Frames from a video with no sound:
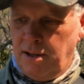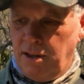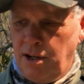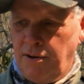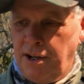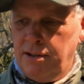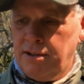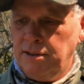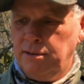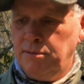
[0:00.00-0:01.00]
There it
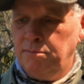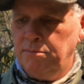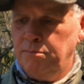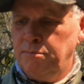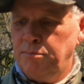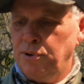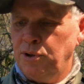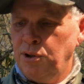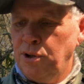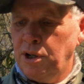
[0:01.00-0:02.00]
is.
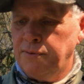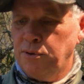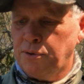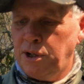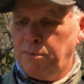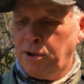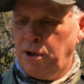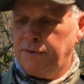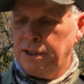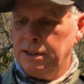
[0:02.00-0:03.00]
Beautiful crema
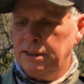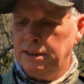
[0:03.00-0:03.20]
coffee.